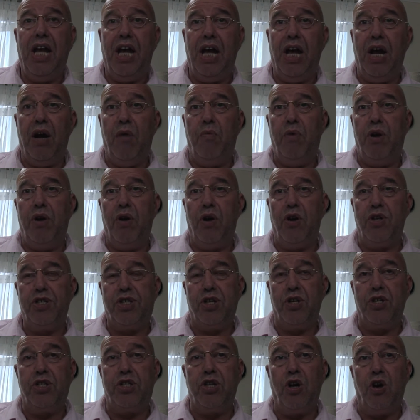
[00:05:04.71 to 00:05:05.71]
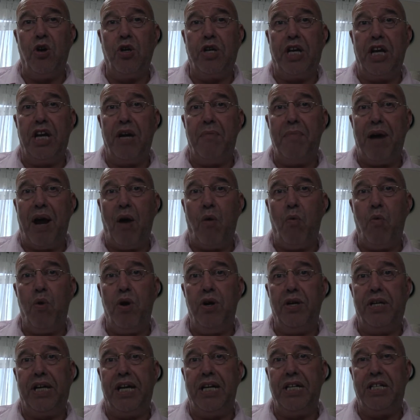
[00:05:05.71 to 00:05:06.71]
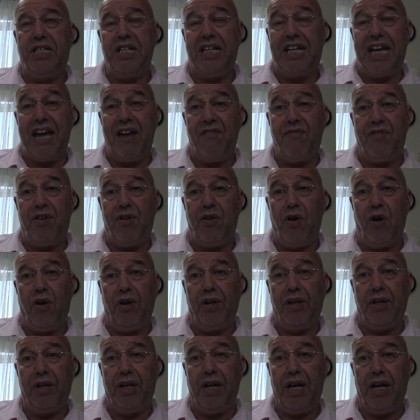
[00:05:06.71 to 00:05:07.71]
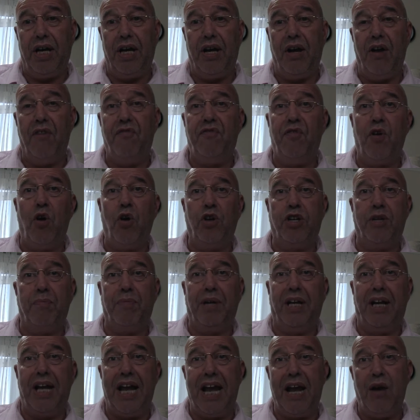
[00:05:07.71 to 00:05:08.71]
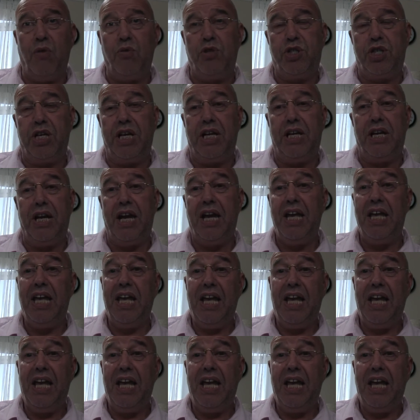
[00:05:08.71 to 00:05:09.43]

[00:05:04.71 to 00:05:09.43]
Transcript: Uh, we're also talking about working together on uh, affordable housing